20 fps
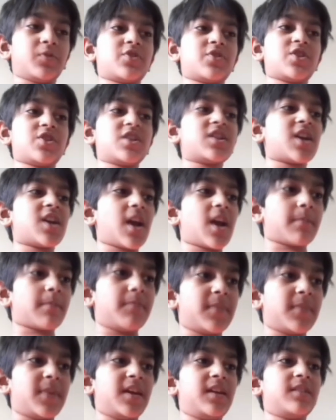
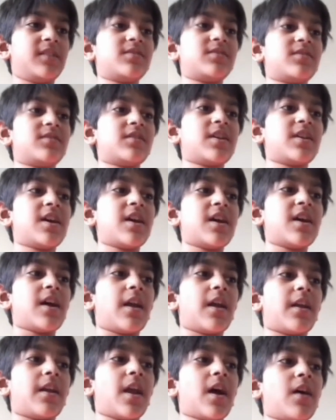checkmate.
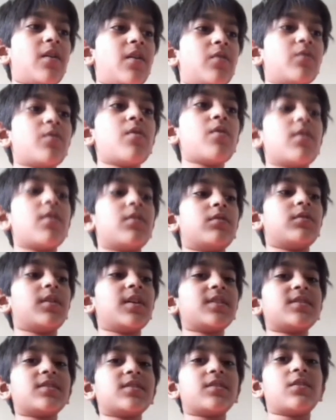Now,
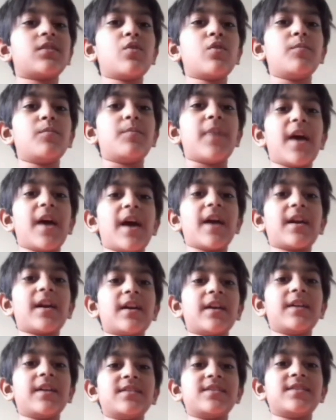let's go back
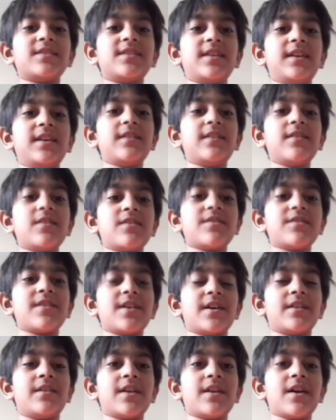and see
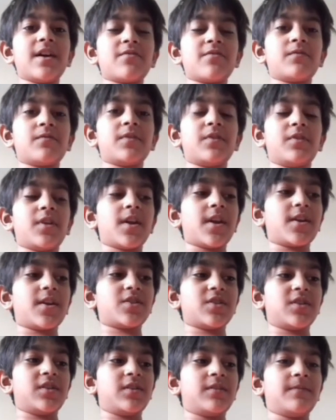another
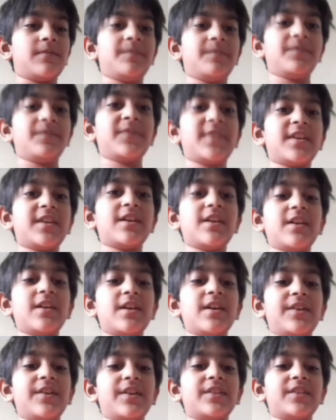variation.
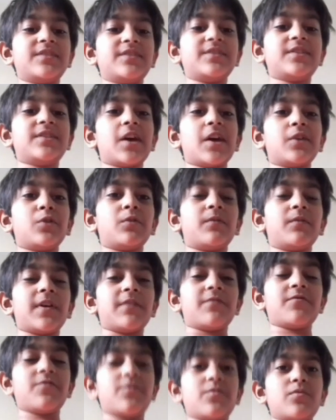Instead of
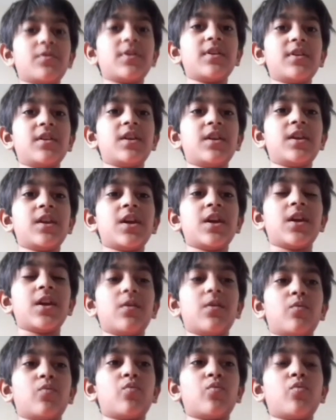f3,
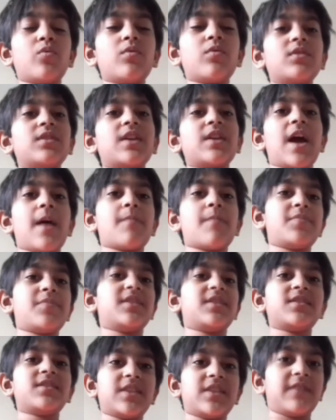what
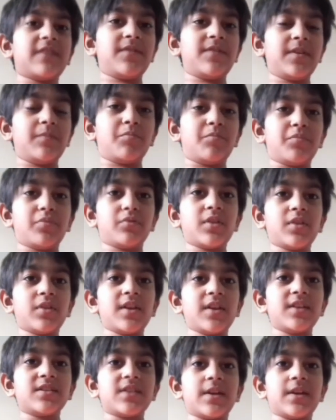happens if he
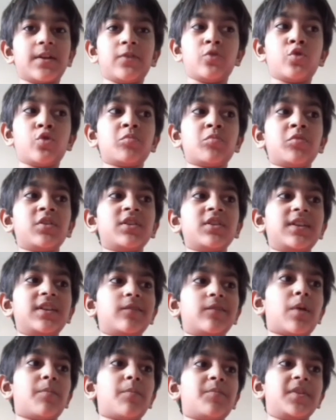plays a normal
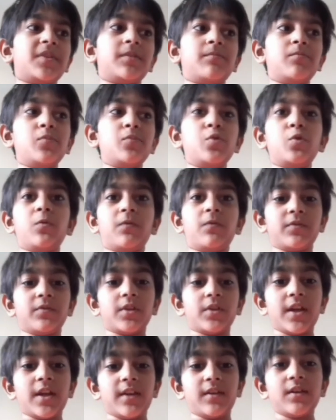development move like